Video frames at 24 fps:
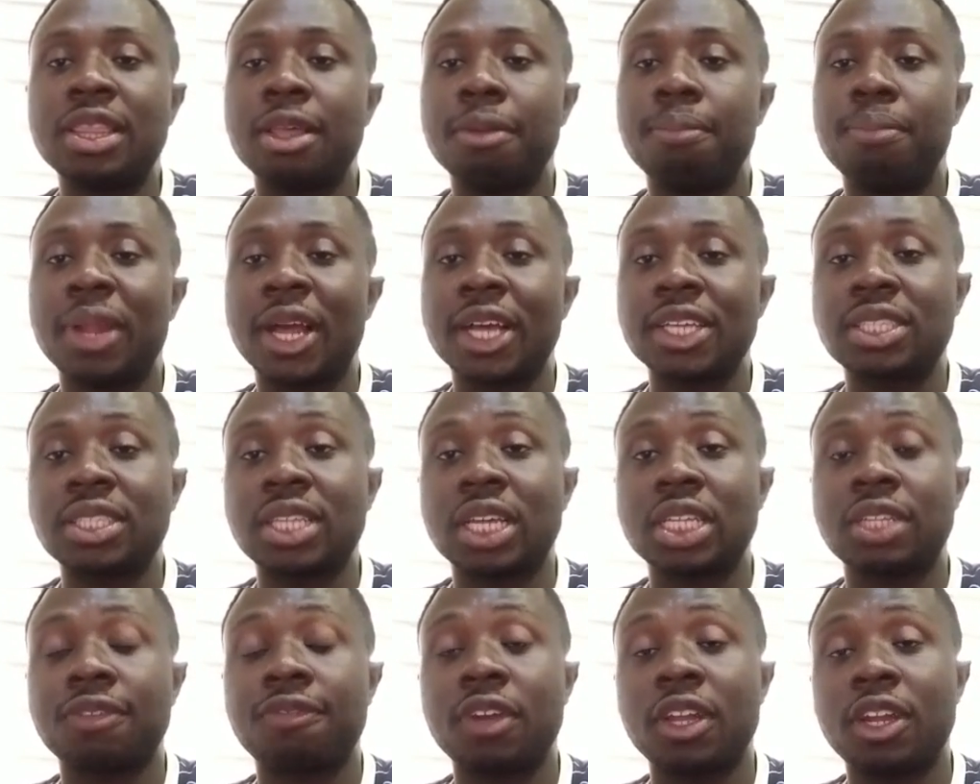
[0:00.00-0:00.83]
the Black
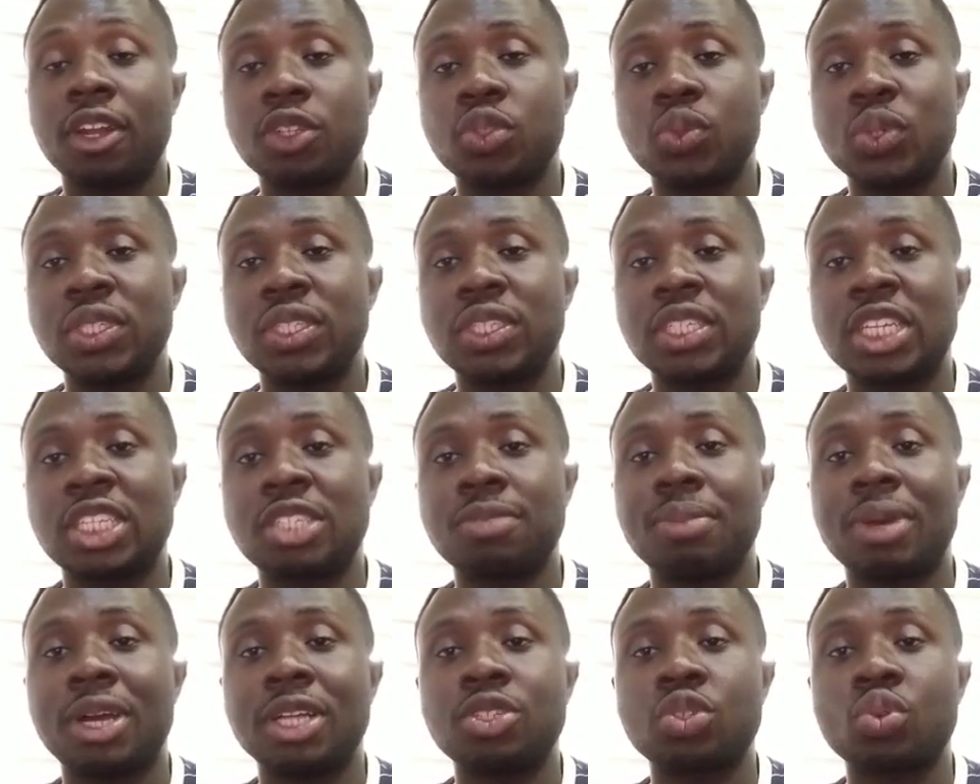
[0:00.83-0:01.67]
Stars final
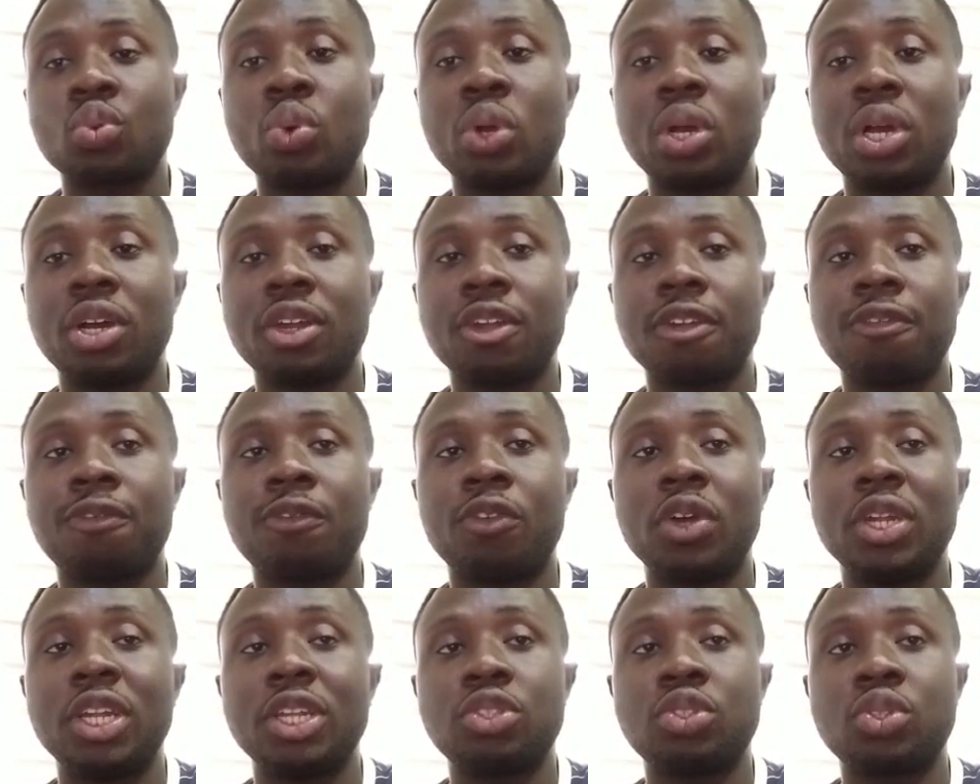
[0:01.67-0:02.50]
26-man squad
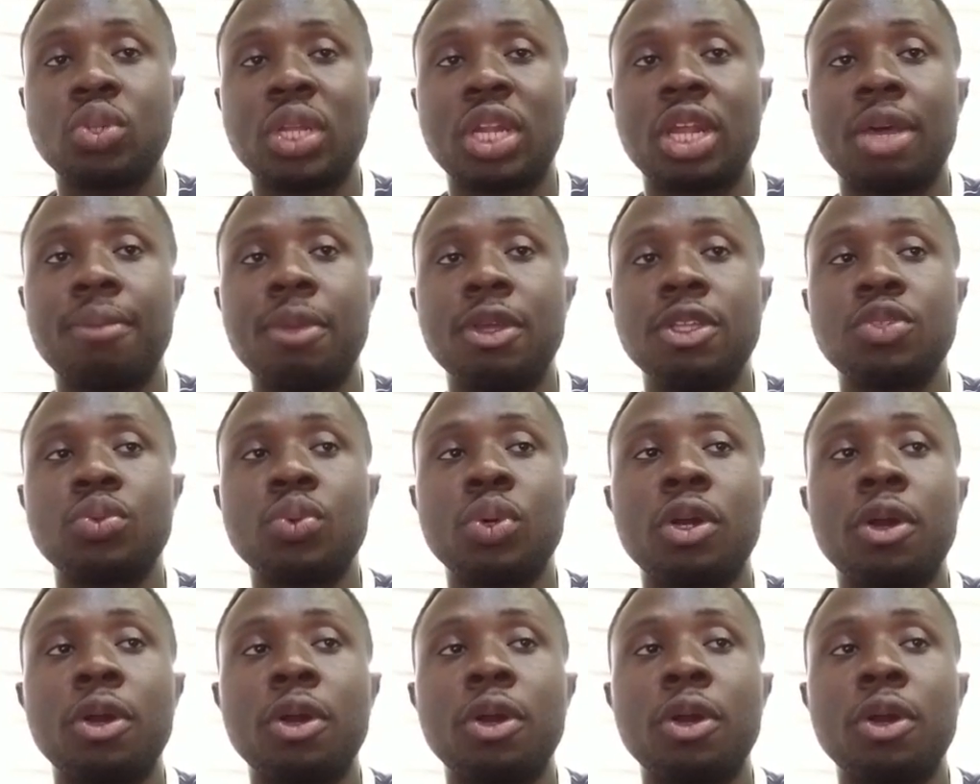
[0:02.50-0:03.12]
for the tournament.